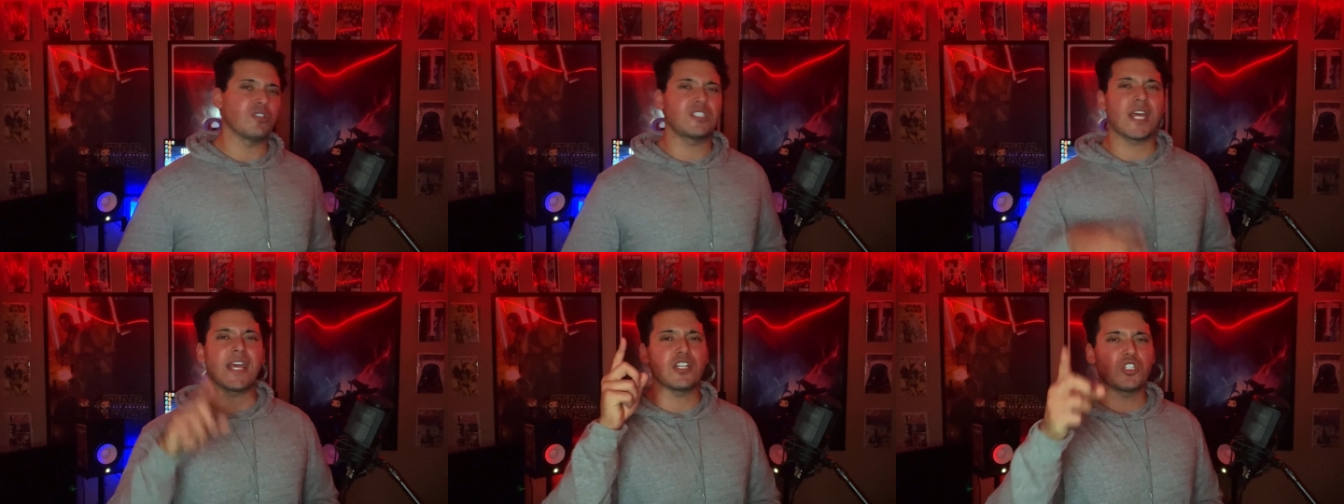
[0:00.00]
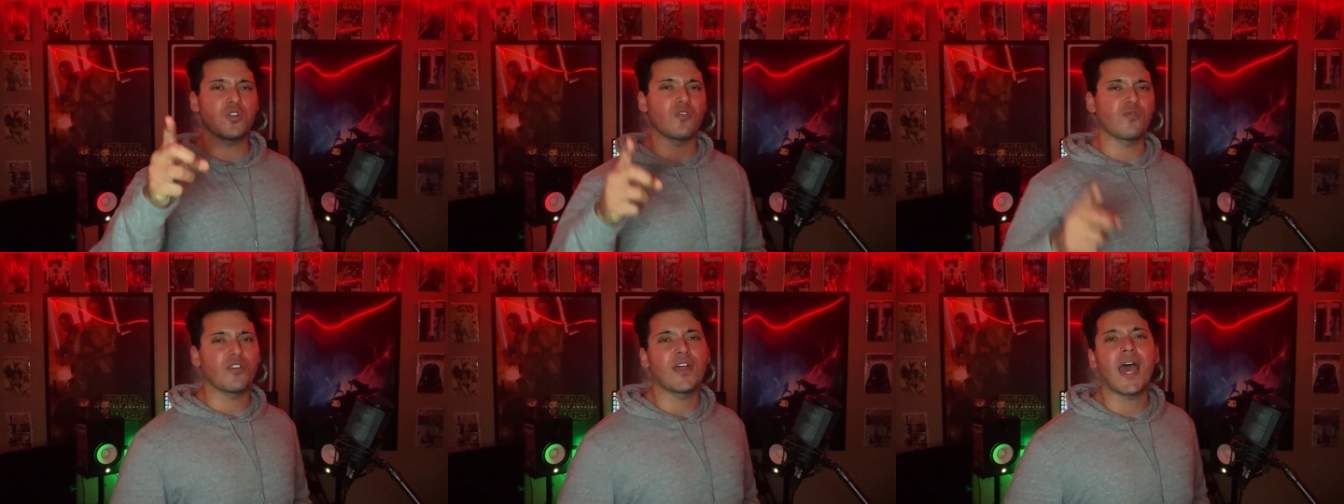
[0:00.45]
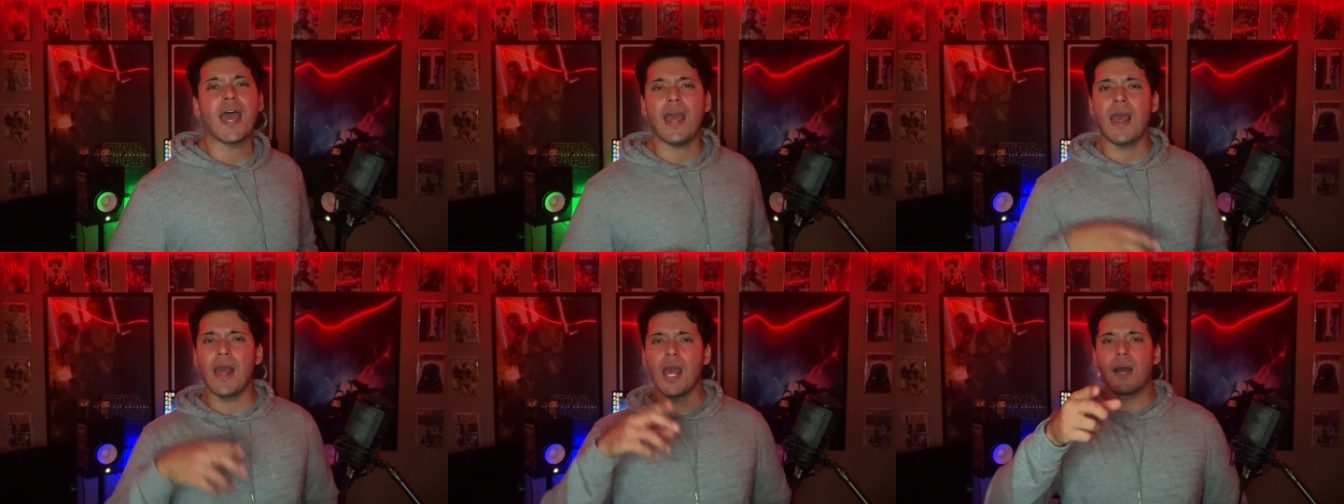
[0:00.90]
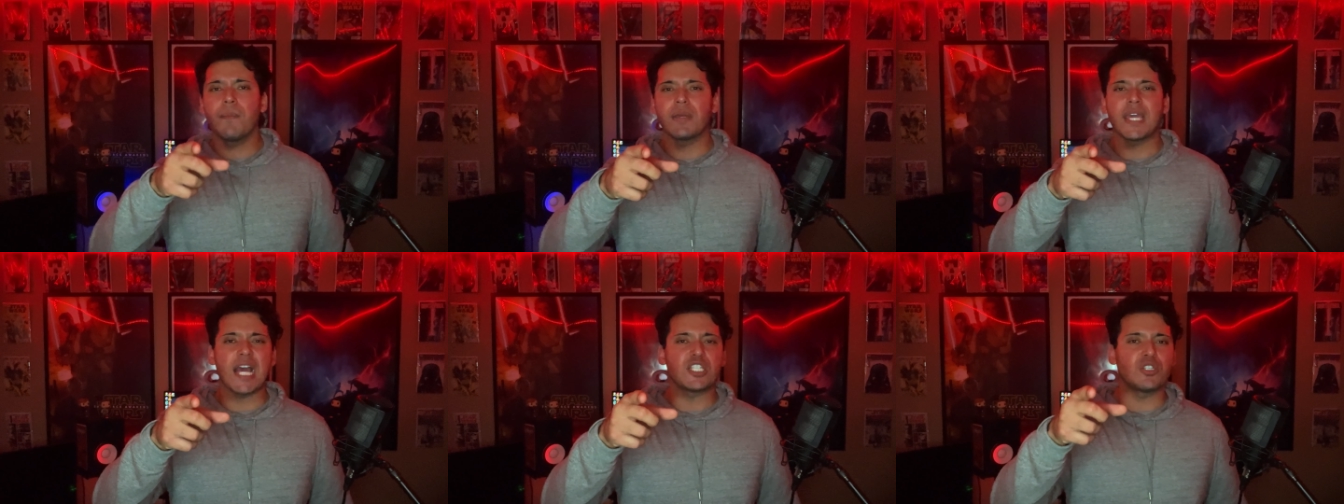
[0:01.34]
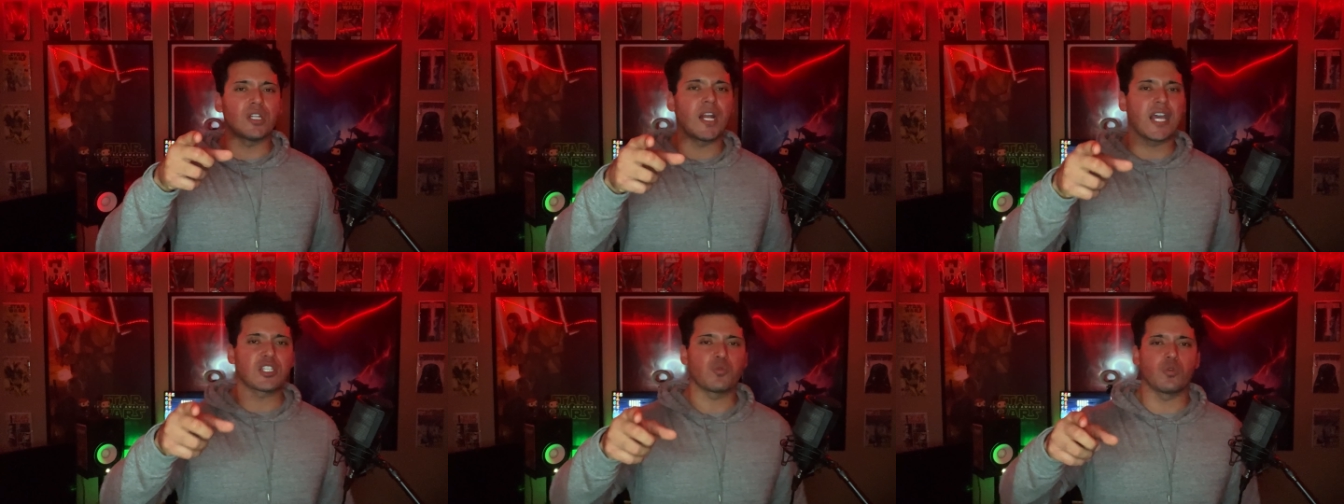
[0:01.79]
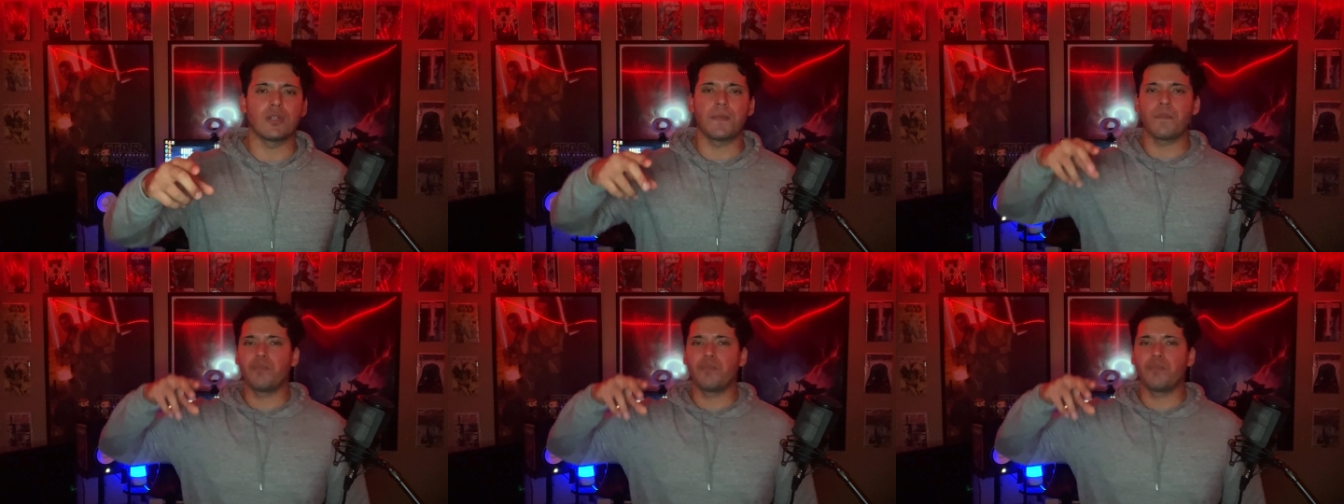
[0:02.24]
Stay in tune for that. I'll catch you in the next one.